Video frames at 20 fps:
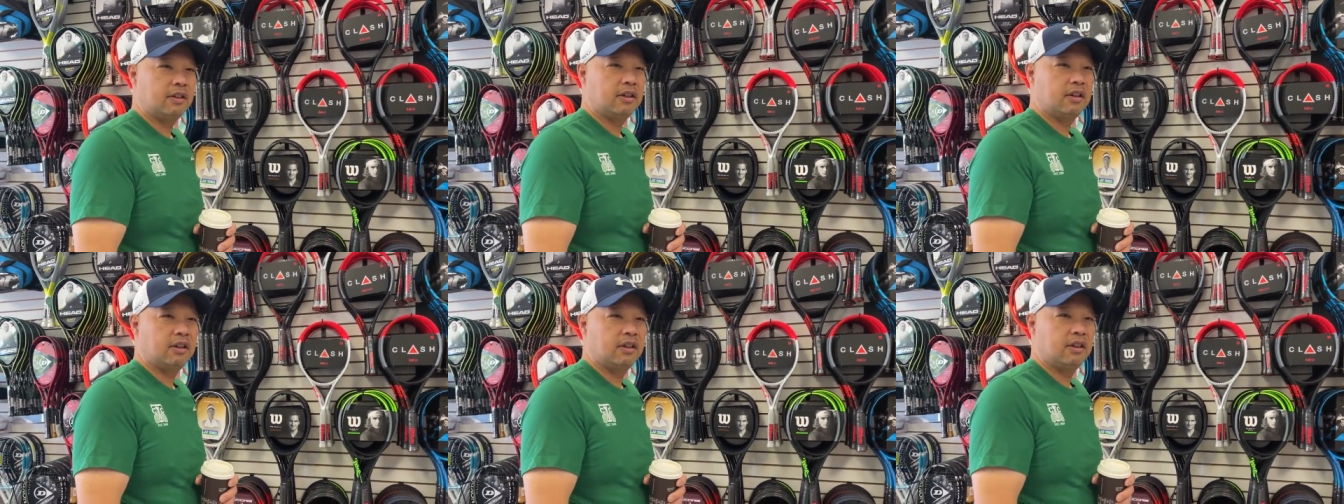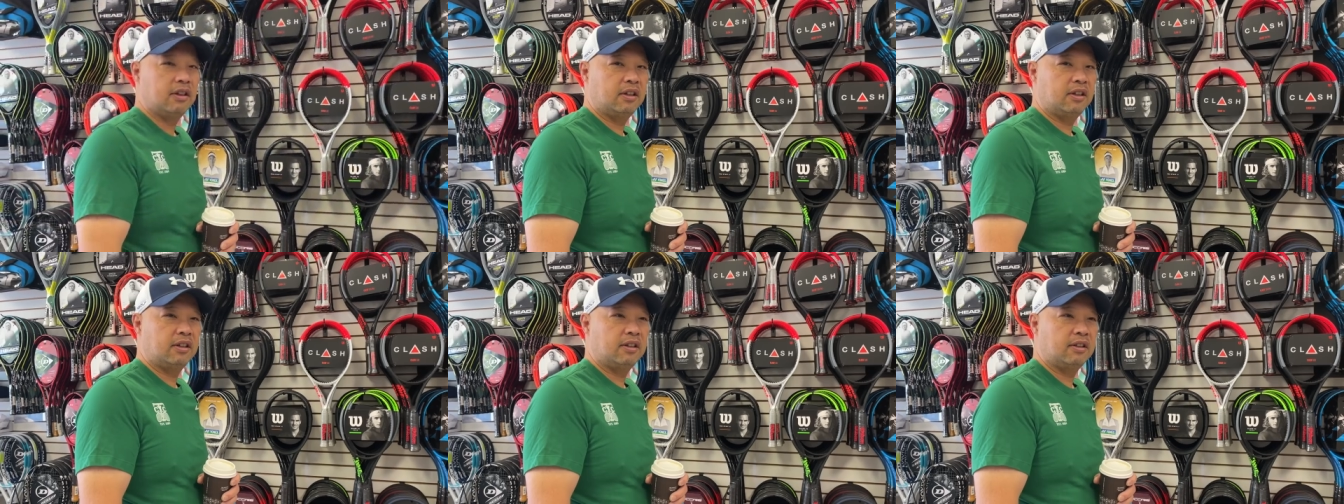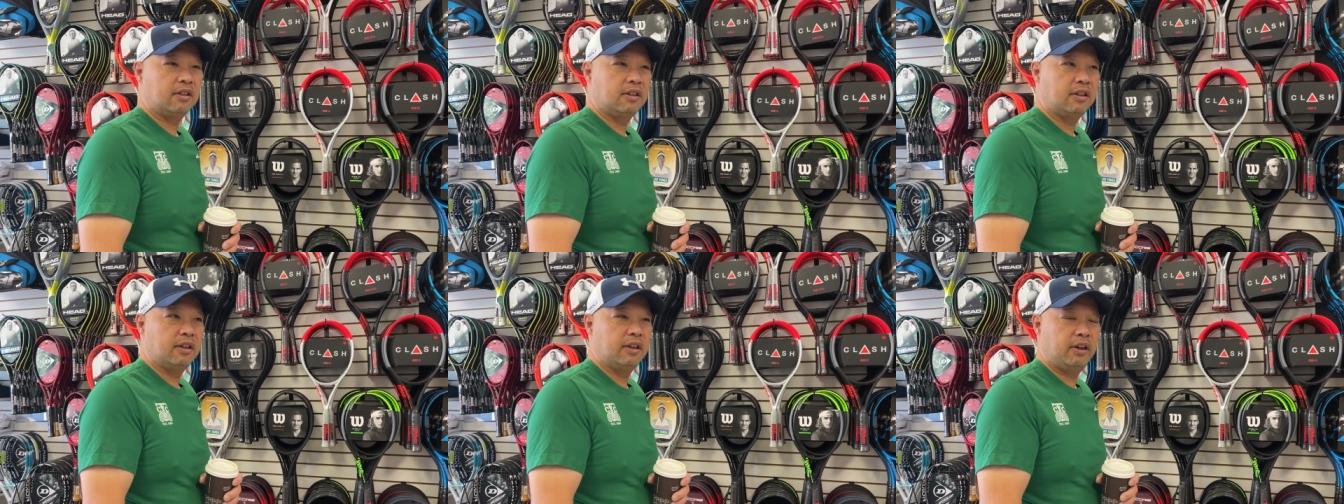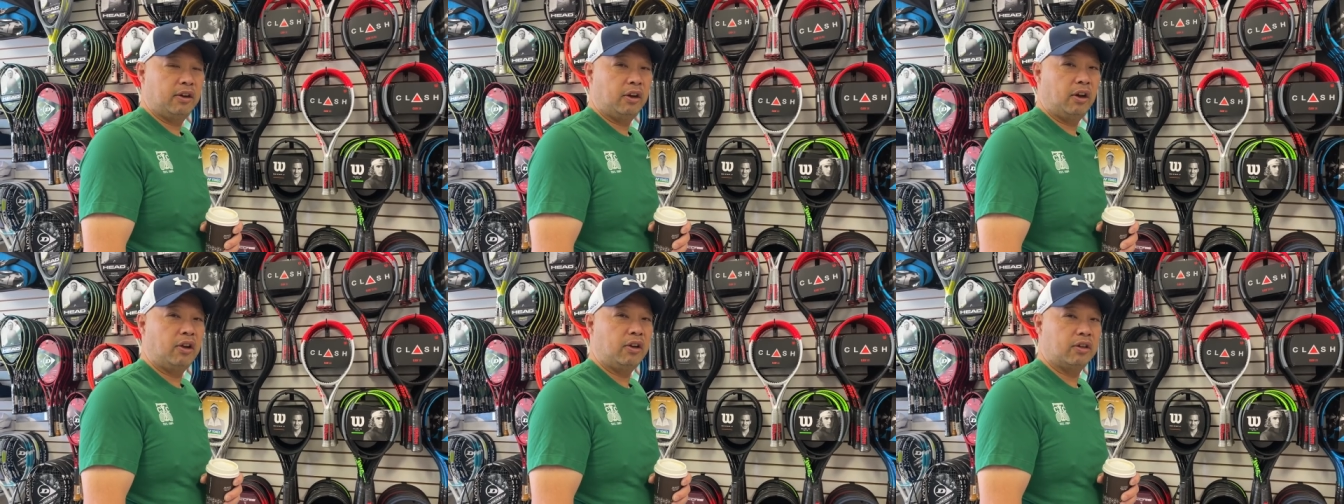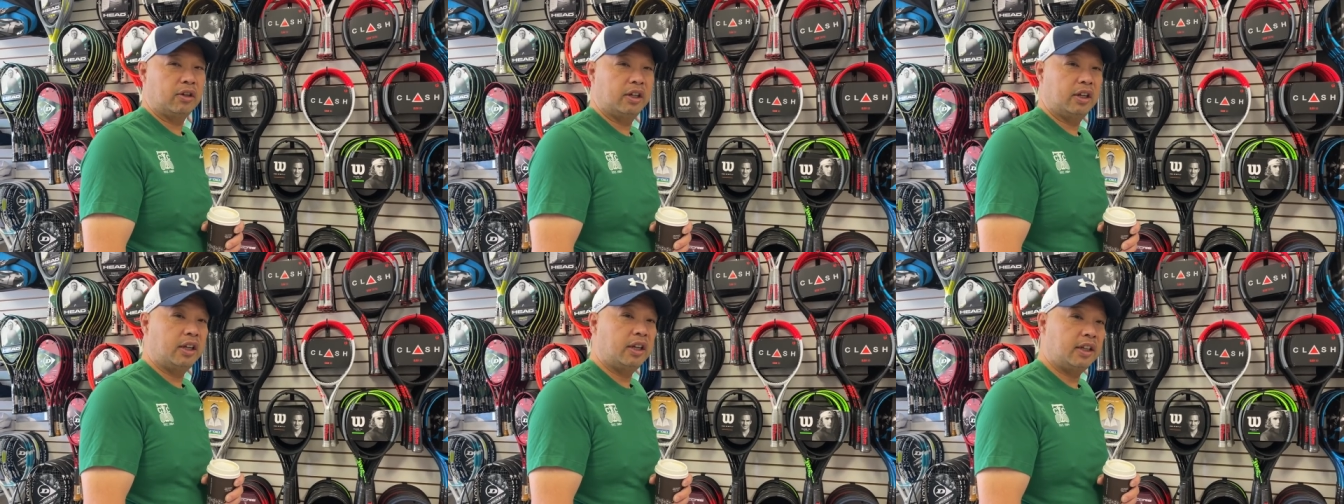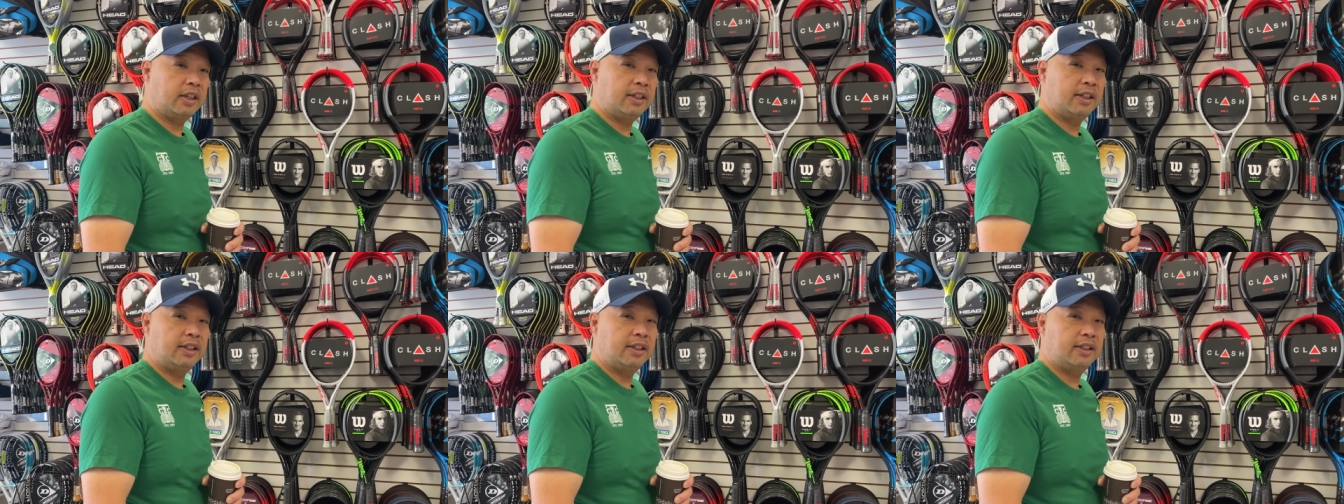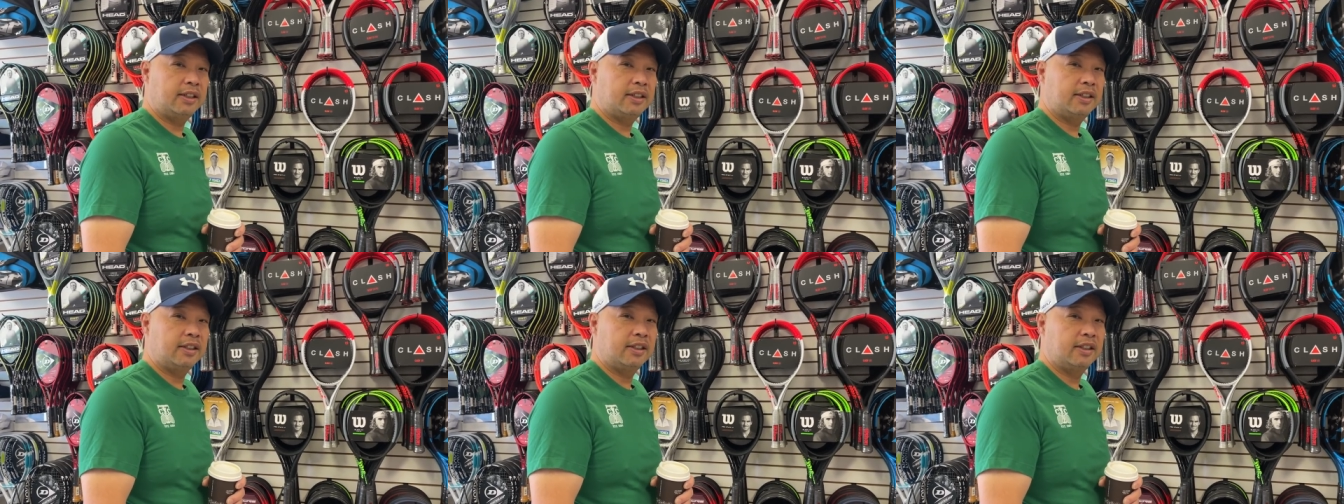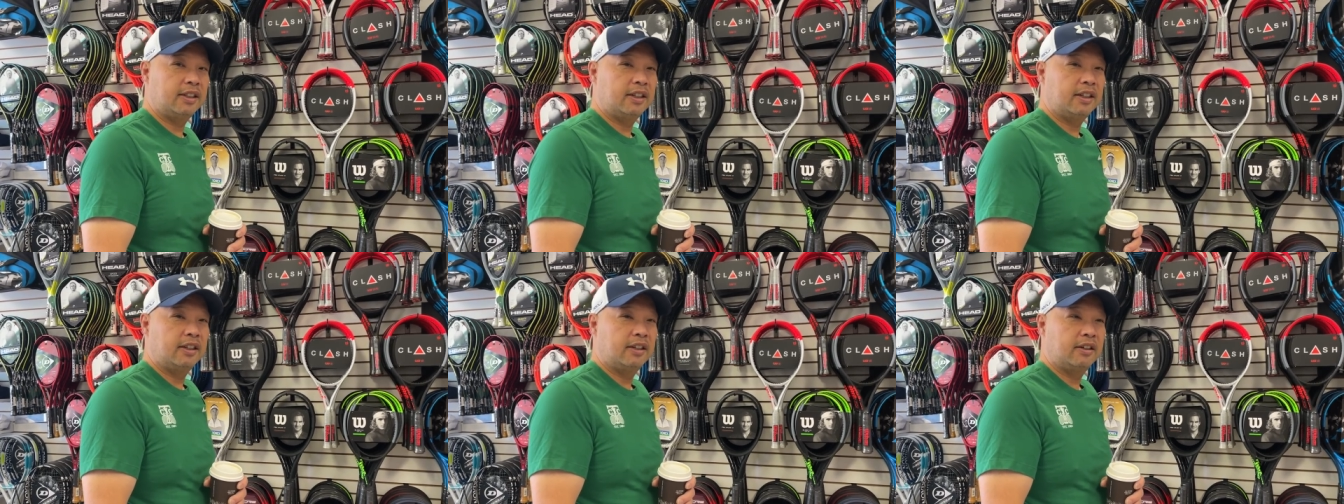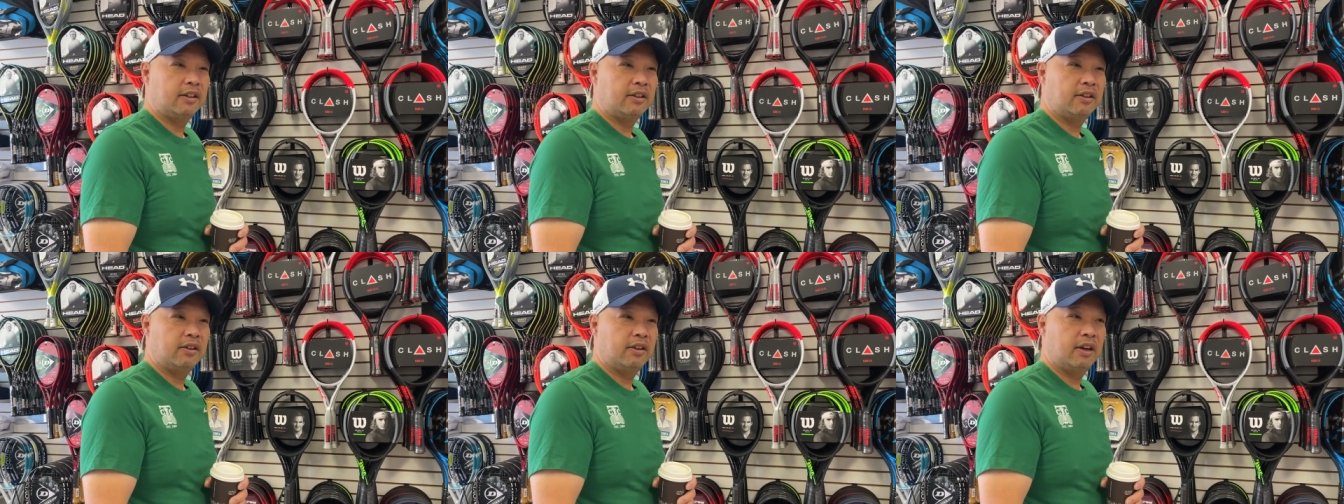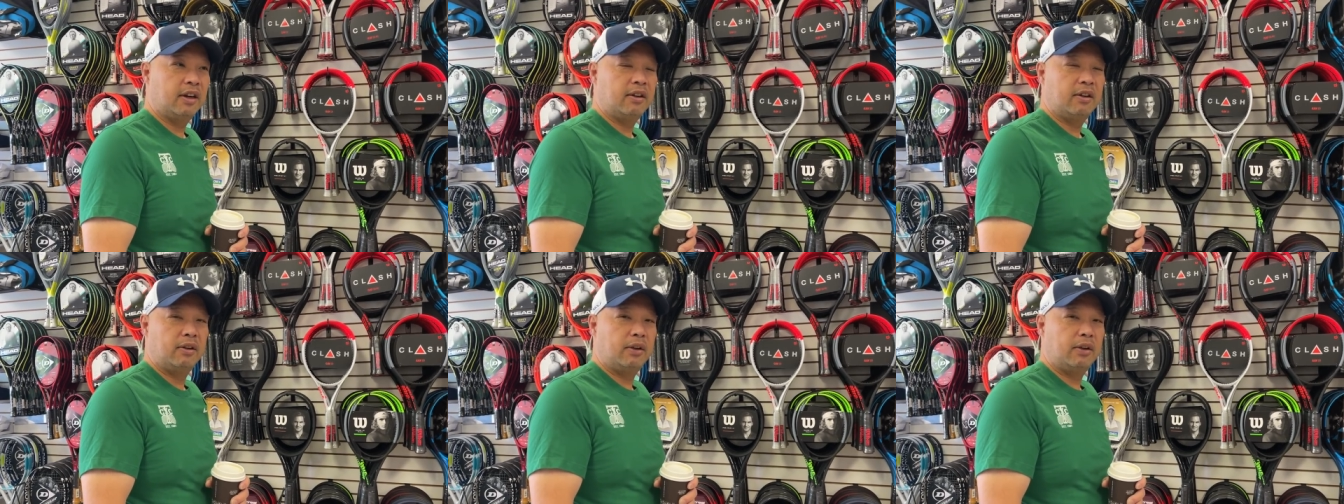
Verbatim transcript: Uh, they're all good. Right.